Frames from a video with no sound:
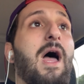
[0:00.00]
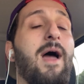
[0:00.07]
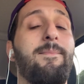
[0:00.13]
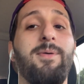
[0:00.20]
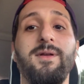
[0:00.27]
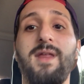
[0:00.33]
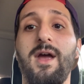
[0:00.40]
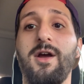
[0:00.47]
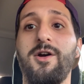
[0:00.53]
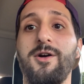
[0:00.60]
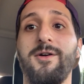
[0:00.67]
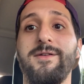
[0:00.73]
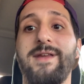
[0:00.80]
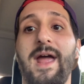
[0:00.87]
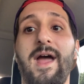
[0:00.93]
put that
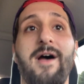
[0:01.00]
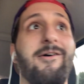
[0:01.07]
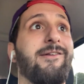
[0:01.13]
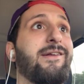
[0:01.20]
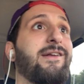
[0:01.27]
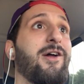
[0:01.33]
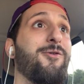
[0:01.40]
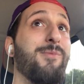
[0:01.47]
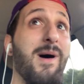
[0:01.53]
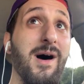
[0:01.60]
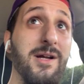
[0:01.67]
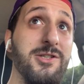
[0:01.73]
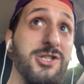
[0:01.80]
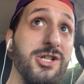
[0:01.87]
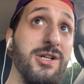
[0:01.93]
girl down so
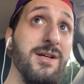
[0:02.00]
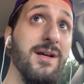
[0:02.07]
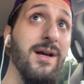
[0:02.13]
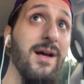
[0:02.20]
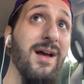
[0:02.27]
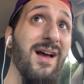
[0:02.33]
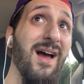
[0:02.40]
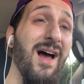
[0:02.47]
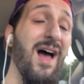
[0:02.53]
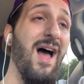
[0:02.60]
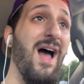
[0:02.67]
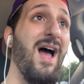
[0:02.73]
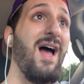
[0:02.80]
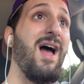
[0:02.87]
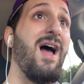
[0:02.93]
much.
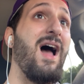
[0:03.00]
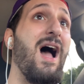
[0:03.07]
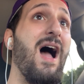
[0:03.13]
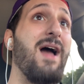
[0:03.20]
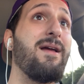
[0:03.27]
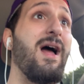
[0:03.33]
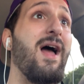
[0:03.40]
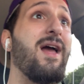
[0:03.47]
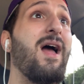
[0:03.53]
I